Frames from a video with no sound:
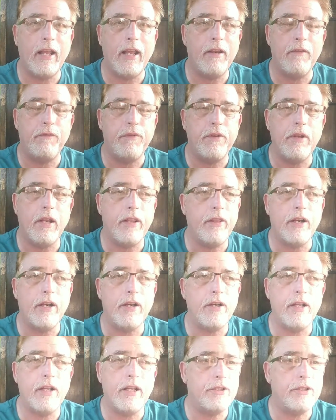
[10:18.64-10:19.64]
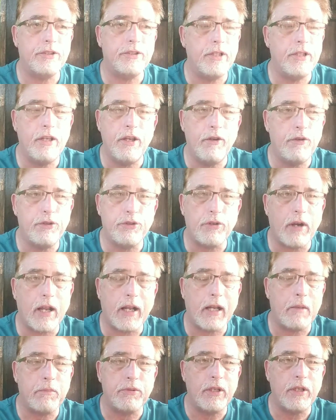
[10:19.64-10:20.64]
if you
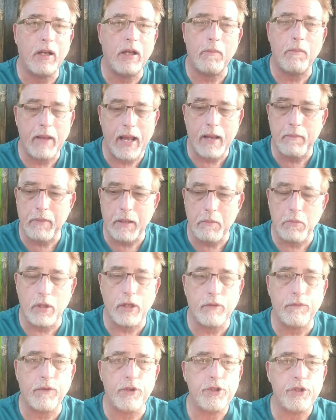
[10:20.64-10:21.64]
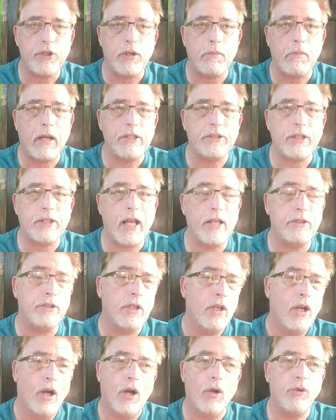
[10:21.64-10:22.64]
strike up, "Ma'am, I'm looking for a shirt my
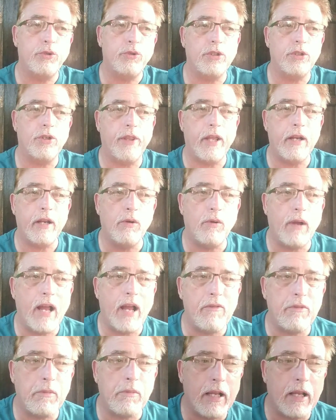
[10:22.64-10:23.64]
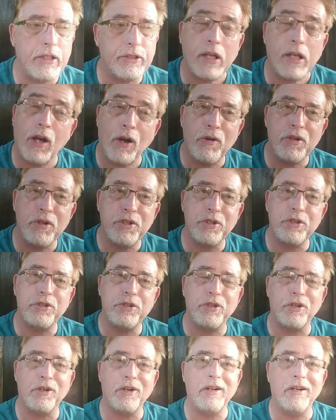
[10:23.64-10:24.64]
size." "Oh, sir, they don't have a my size." "Oh, is
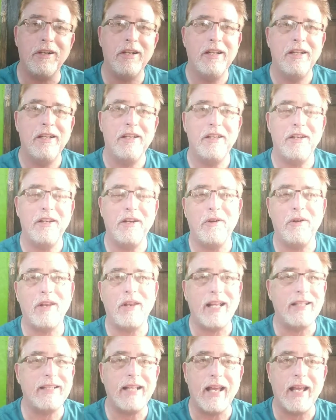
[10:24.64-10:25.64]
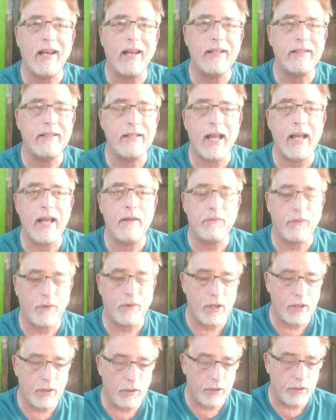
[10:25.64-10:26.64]
you sure?" You know, like that, and
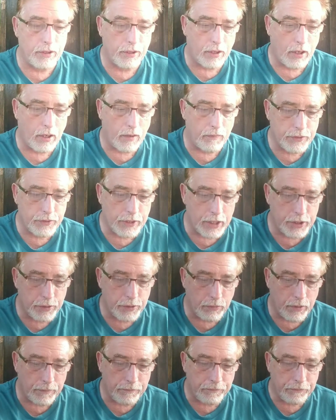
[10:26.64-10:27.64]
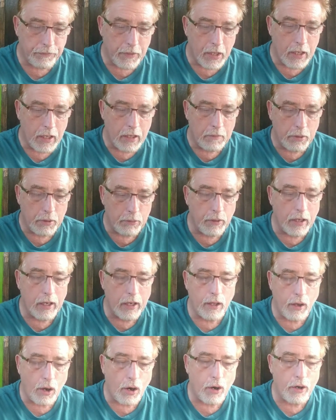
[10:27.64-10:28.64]
before you know it, you're in a conversation with them. But
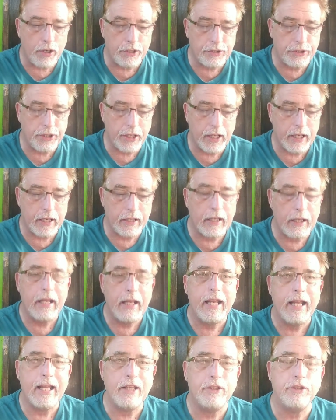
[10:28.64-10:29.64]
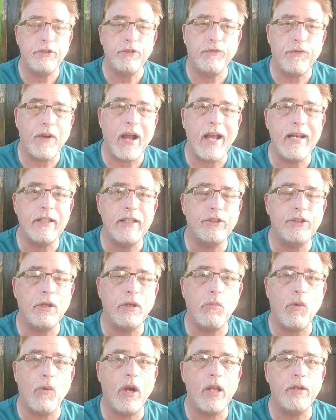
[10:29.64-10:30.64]
really, the hardest thing is finding
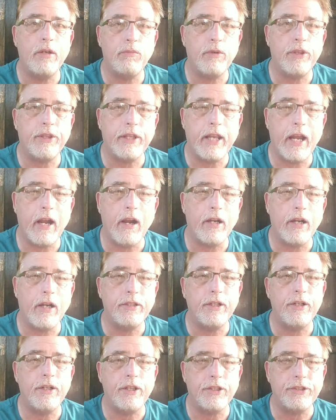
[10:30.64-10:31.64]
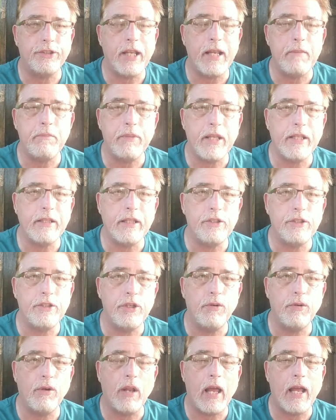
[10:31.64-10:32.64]
someone with character, the same thing
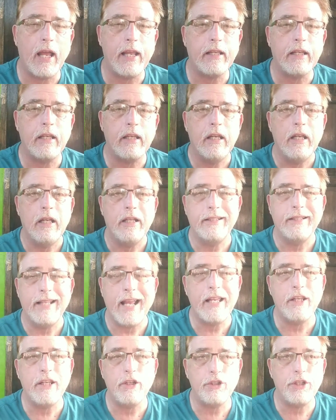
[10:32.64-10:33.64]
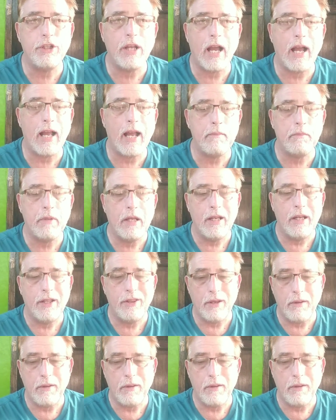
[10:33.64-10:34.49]
that you like. Take your time.